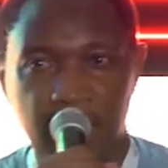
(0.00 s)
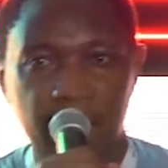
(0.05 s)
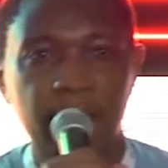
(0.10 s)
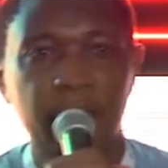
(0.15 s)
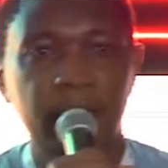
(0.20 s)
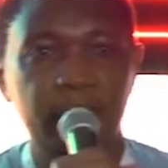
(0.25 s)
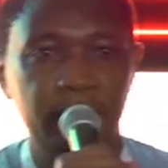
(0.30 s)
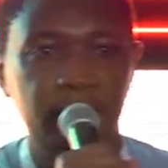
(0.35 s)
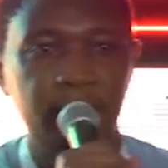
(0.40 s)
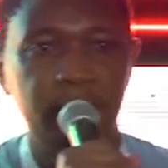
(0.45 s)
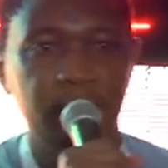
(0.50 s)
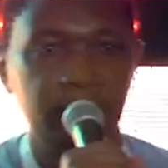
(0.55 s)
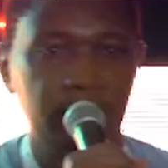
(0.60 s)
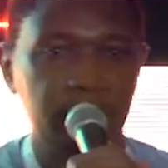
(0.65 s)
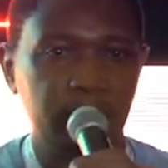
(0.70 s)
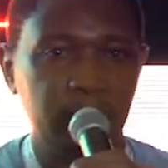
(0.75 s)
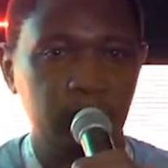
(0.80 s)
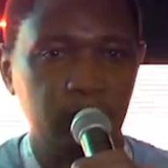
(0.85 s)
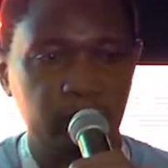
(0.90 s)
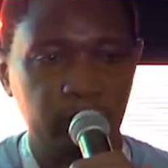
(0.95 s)
running
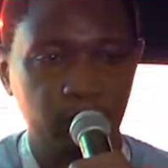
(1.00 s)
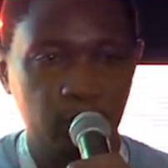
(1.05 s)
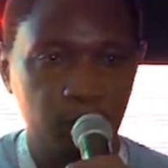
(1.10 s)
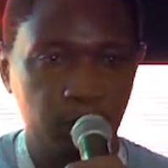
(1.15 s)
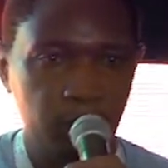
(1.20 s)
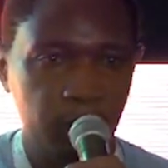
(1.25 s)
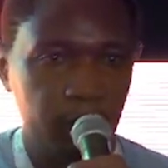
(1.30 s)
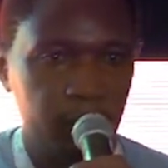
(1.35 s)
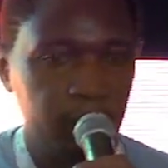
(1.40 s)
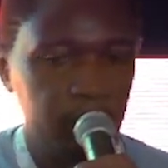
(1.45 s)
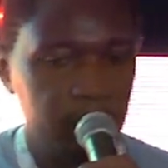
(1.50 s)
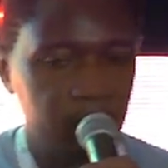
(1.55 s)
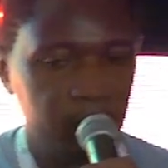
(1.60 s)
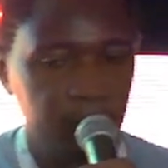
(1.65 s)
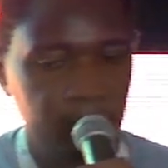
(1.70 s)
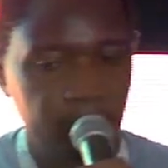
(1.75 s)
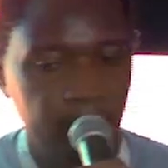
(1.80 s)
instance of your application.